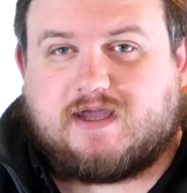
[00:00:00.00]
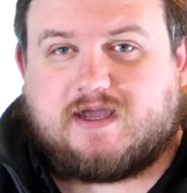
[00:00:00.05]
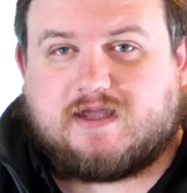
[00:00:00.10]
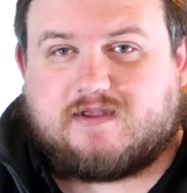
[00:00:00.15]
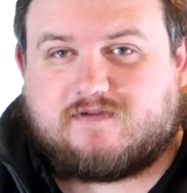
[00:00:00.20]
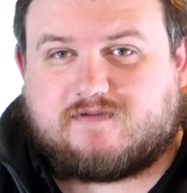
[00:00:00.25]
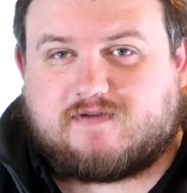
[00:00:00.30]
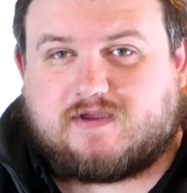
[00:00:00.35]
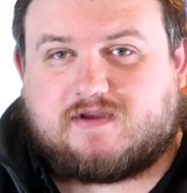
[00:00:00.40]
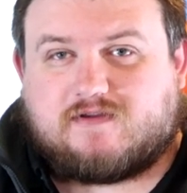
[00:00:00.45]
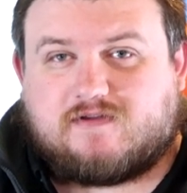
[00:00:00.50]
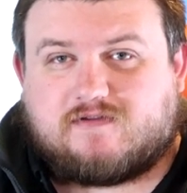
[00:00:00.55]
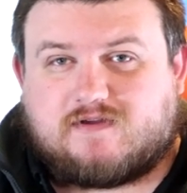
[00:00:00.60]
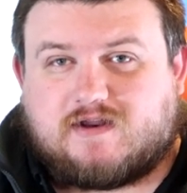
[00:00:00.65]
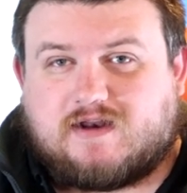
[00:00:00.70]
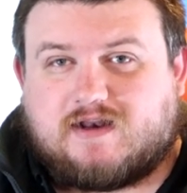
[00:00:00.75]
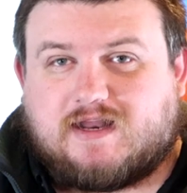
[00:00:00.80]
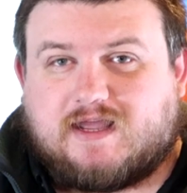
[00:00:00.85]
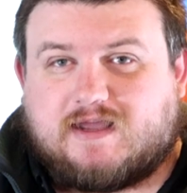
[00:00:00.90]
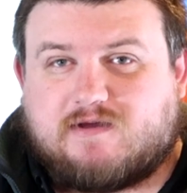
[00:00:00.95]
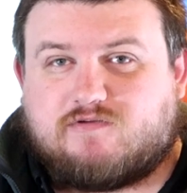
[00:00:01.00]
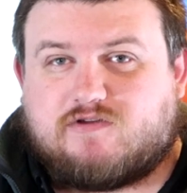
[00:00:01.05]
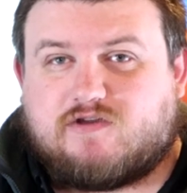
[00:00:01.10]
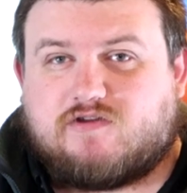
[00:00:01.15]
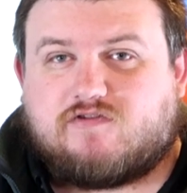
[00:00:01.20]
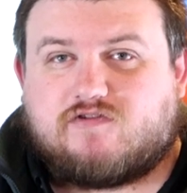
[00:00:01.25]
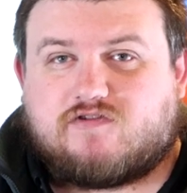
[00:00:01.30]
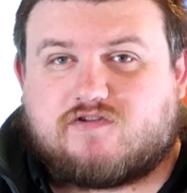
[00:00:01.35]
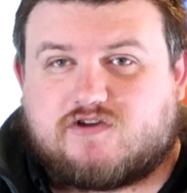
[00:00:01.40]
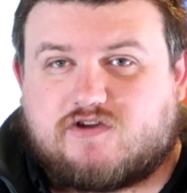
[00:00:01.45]
and say doesn't allow
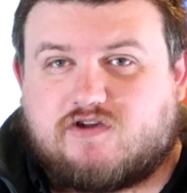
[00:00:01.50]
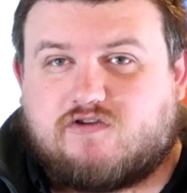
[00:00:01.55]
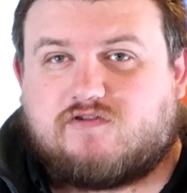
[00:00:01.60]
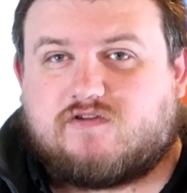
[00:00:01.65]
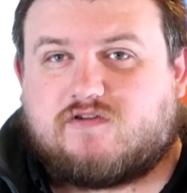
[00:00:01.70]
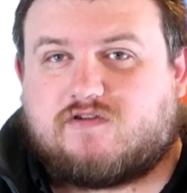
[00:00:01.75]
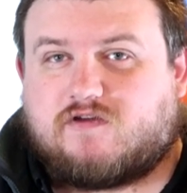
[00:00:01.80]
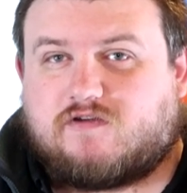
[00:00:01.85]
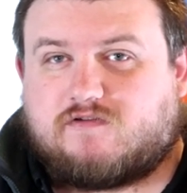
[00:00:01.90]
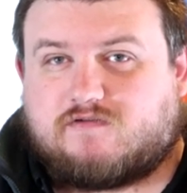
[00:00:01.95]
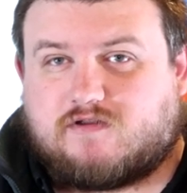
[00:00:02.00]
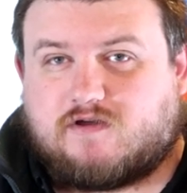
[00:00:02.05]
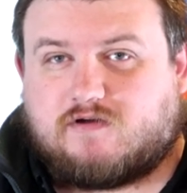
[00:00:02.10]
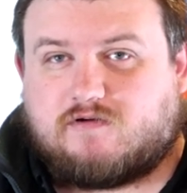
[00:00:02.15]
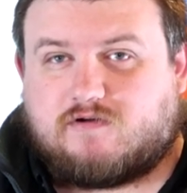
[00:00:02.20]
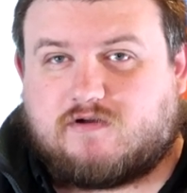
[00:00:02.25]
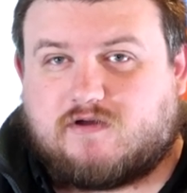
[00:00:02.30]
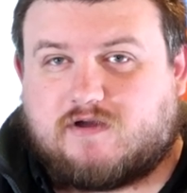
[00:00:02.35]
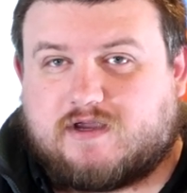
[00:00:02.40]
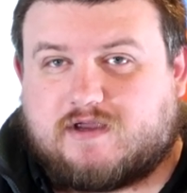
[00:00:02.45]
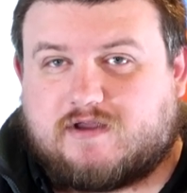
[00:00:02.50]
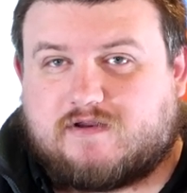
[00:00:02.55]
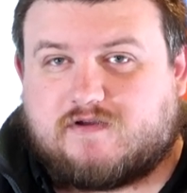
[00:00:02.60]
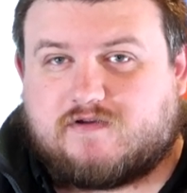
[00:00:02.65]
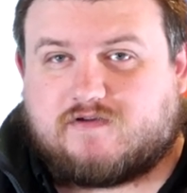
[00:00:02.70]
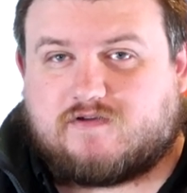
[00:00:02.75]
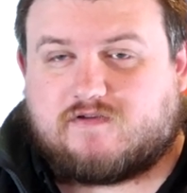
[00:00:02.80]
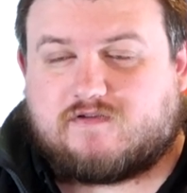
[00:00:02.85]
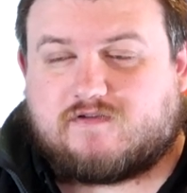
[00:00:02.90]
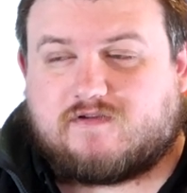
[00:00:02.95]
you to shoot in those lower light
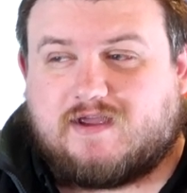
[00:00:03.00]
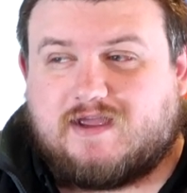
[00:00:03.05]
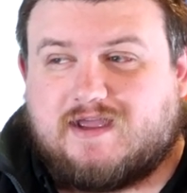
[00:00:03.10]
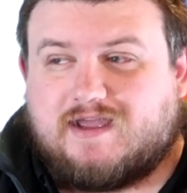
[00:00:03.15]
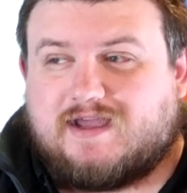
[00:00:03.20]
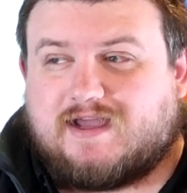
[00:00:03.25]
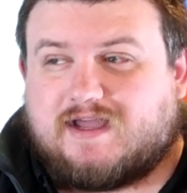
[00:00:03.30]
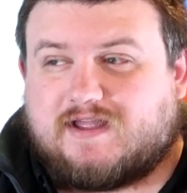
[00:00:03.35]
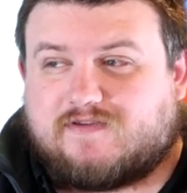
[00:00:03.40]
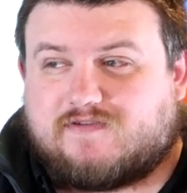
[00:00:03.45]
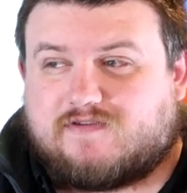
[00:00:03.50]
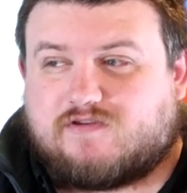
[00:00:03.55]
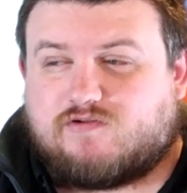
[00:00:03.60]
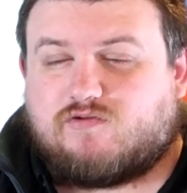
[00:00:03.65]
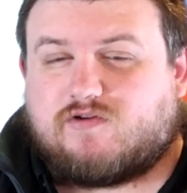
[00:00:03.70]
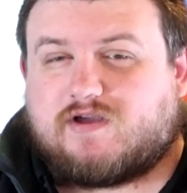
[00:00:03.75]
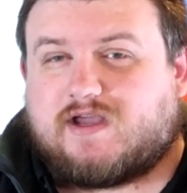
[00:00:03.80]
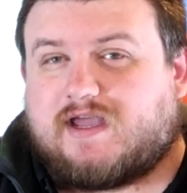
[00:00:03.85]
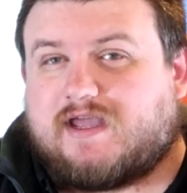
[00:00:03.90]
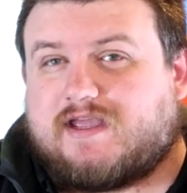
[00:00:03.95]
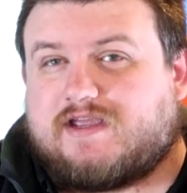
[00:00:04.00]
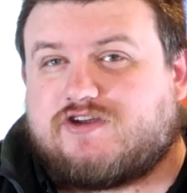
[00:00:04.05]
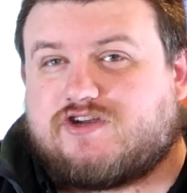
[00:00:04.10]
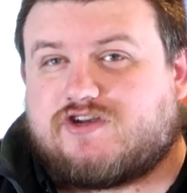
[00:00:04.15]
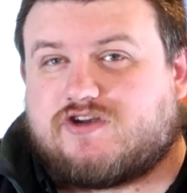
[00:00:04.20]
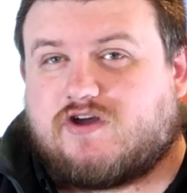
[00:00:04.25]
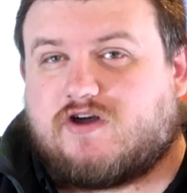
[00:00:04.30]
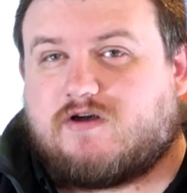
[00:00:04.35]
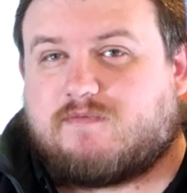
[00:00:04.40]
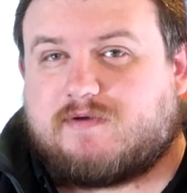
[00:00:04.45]
conditions and still get a
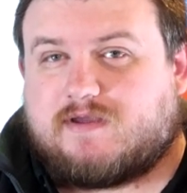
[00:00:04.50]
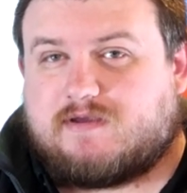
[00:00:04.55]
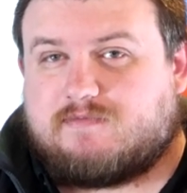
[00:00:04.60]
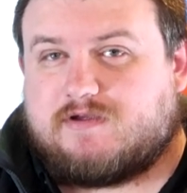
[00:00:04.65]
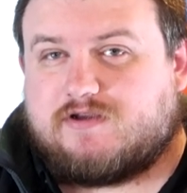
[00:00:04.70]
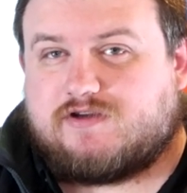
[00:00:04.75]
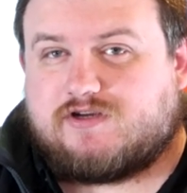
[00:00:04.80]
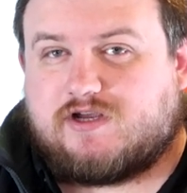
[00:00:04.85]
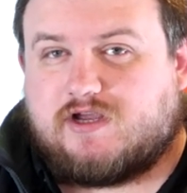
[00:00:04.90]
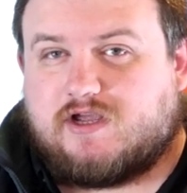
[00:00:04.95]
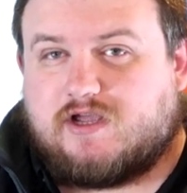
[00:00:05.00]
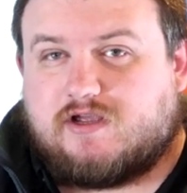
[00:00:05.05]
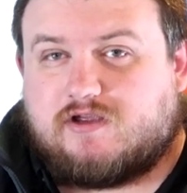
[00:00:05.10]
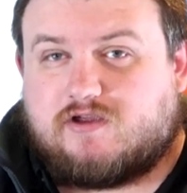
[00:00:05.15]
sharp image.